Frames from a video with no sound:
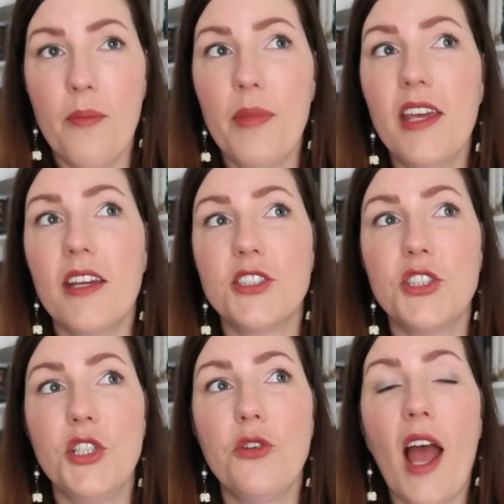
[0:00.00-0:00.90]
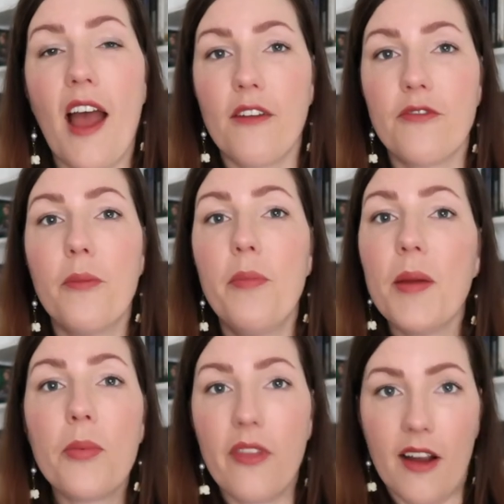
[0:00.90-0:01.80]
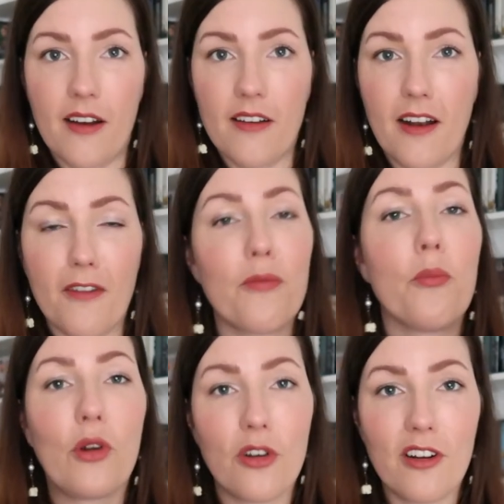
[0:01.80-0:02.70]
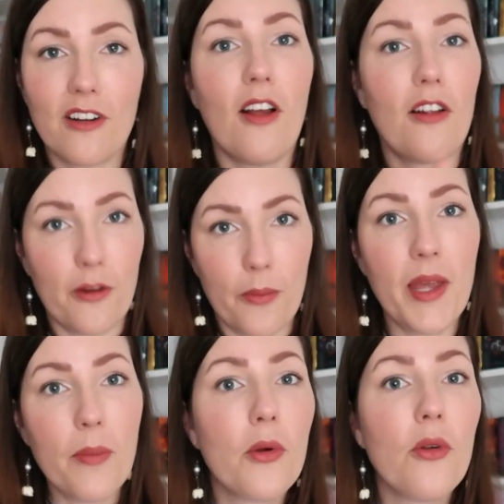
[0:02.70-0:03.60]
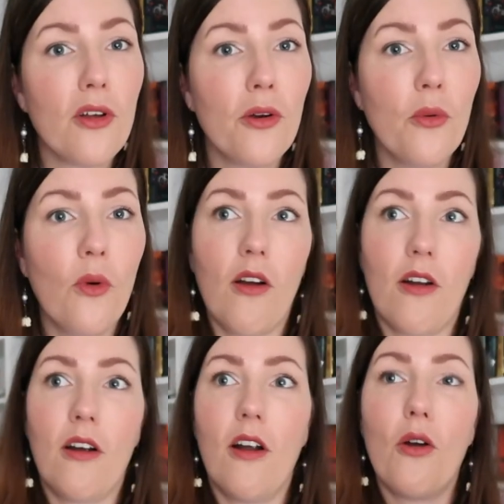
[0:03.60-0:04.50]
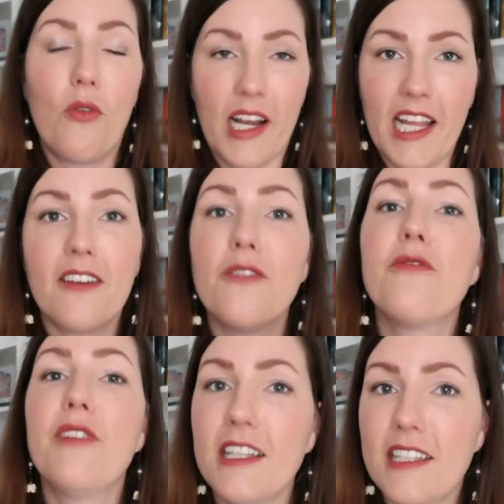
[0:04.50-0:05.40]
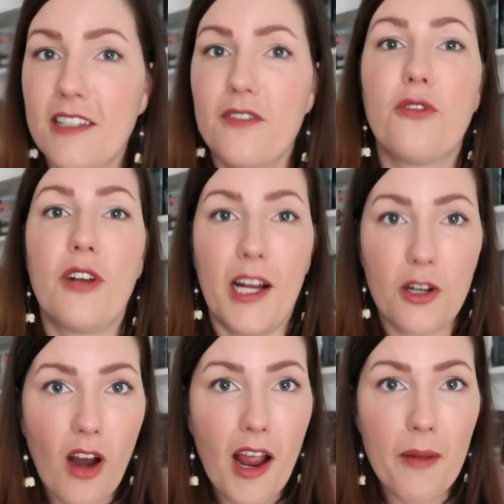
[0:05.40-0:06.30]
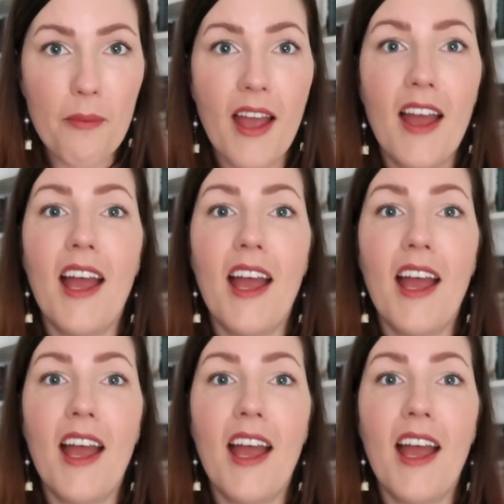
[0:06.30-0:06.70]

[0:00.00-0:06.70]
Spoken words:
because you have people there that have murdered other people who are already convicted for their crime